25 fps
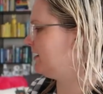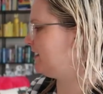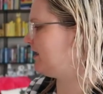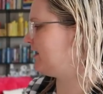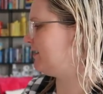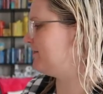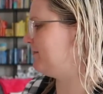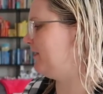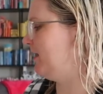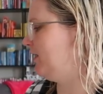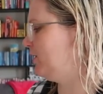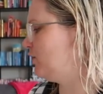
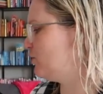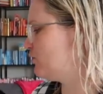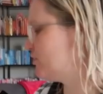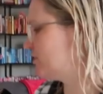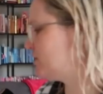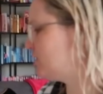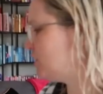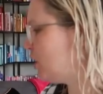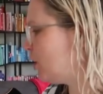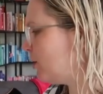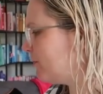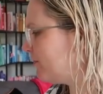Um, I got
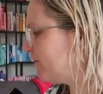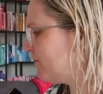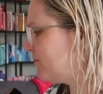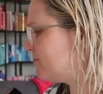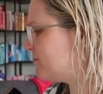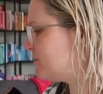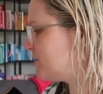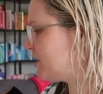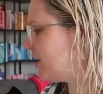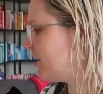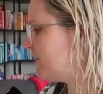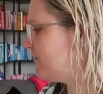a top
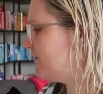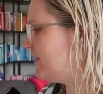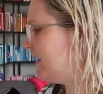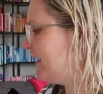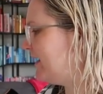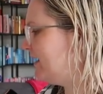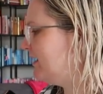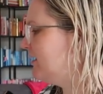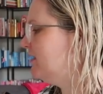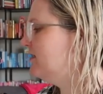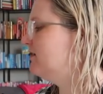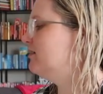from
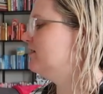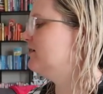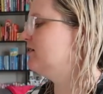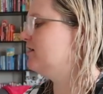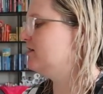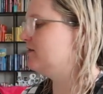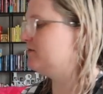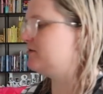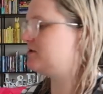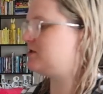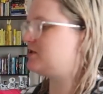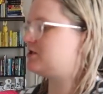Joni,
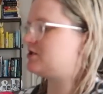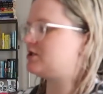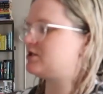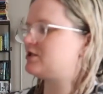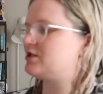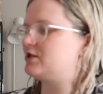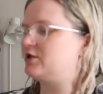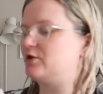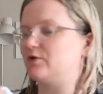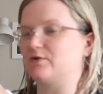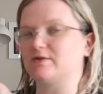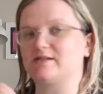which is
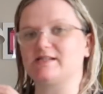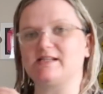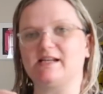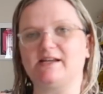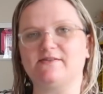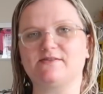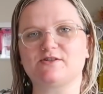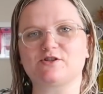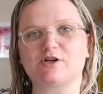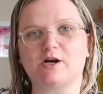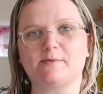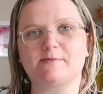just a long
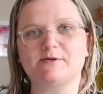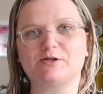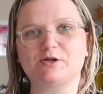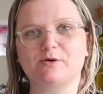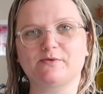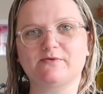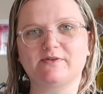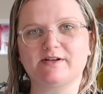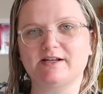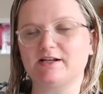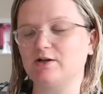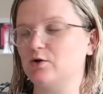sleeve stripy
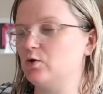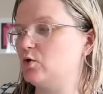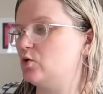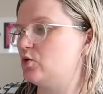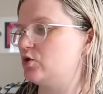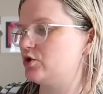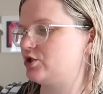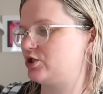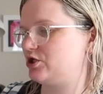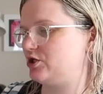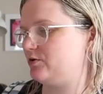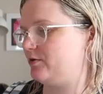top with a little
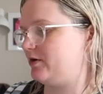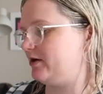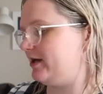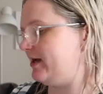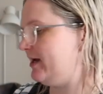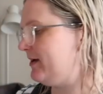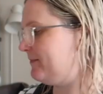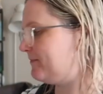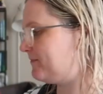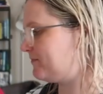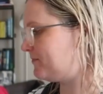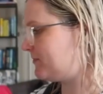horseshoe on
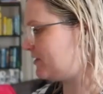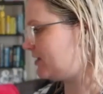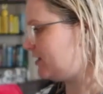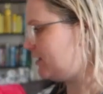it.